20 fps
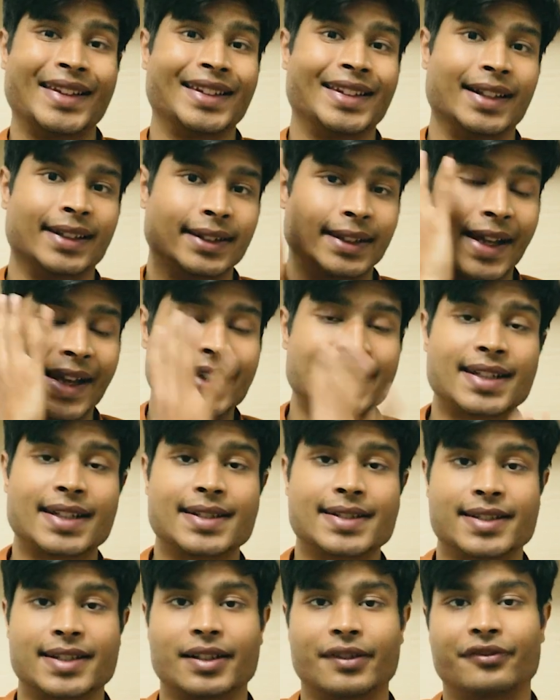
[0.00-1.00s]
that the light
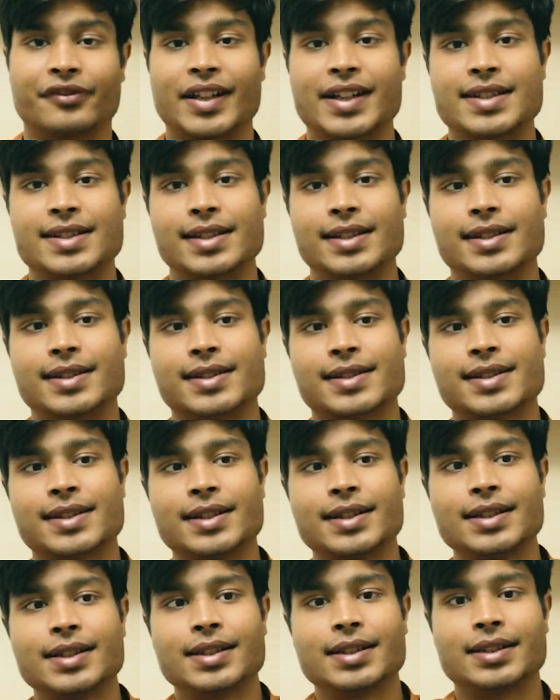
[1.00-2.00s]
hits their faces,
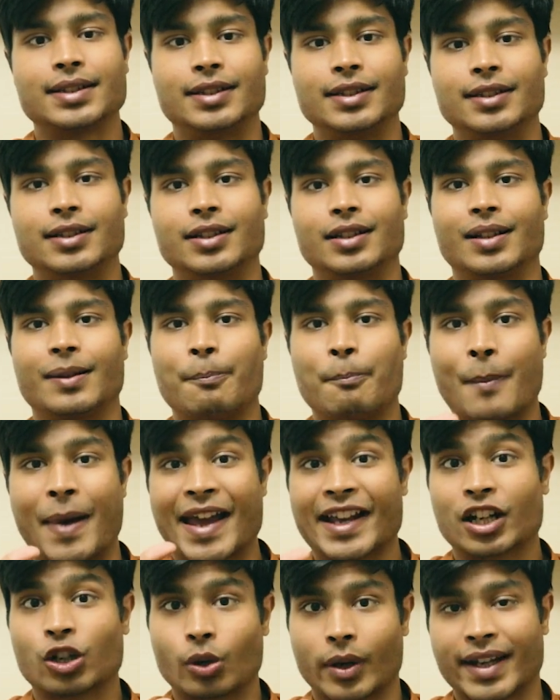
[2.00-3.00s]
the
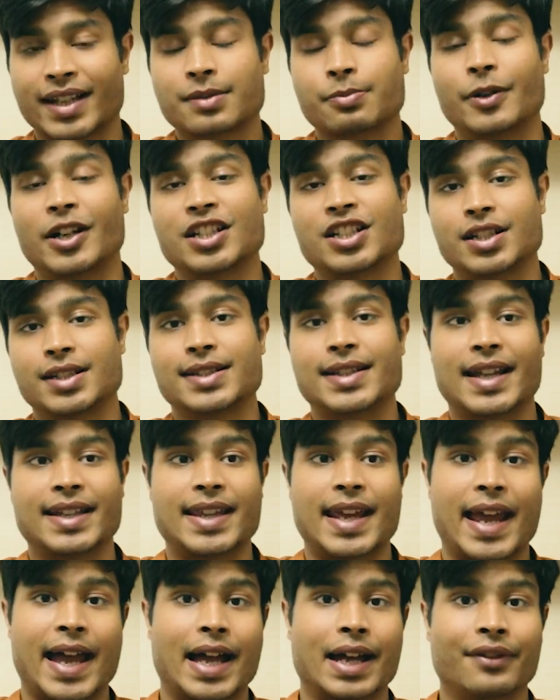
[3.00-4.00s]
micro expressions that
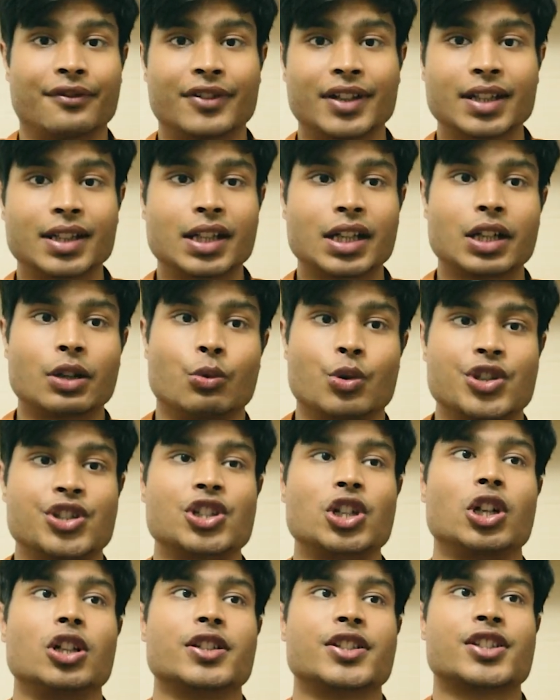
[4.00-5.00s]
they have
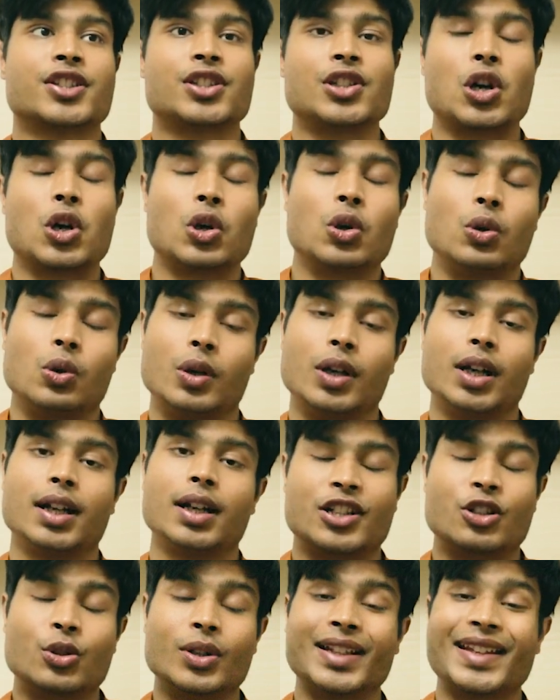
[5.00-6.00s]
was all so
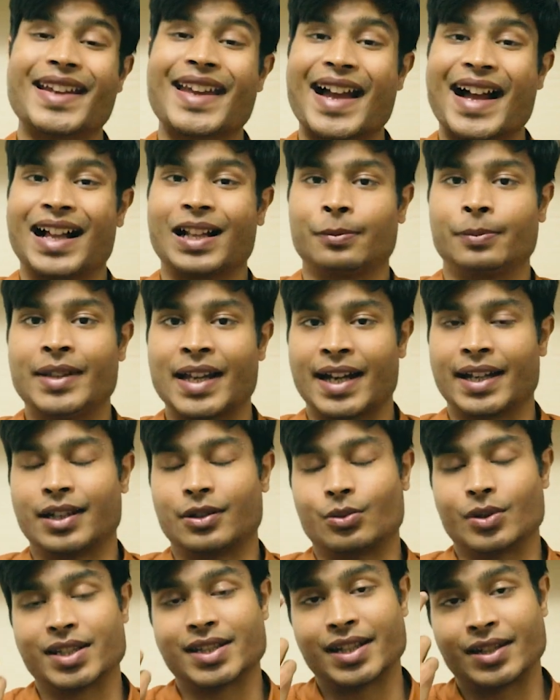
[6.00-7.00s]
it really helped that
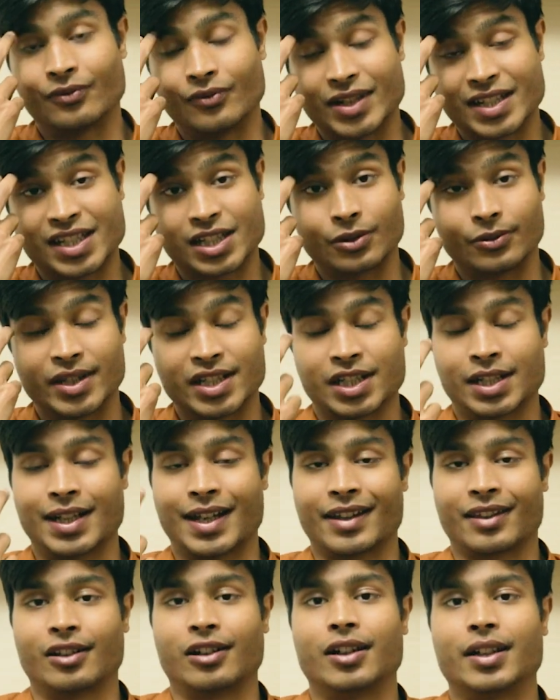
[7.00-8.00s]
it was in VistaVision,
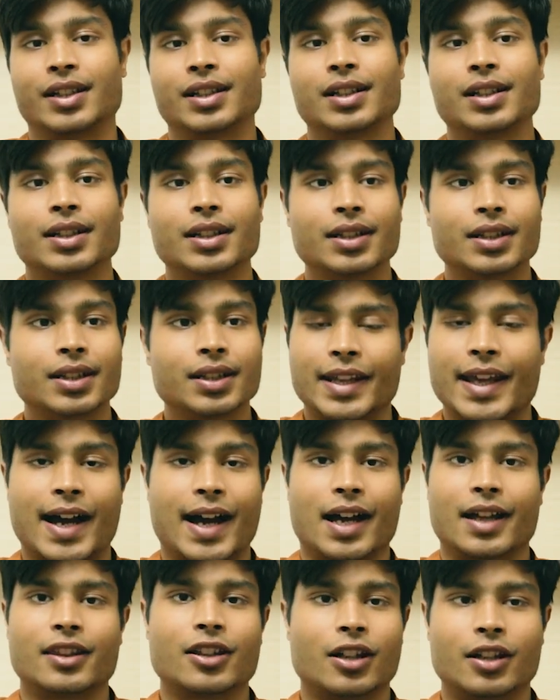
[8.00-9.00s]
I thought. Yeah,
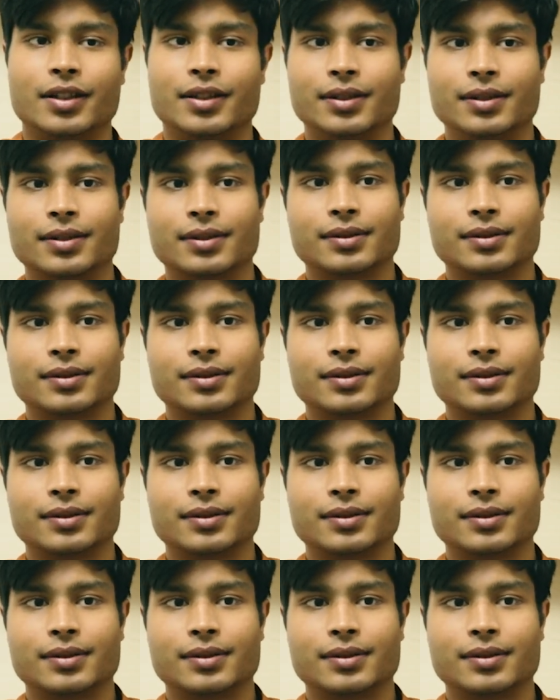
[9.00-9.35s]
I thought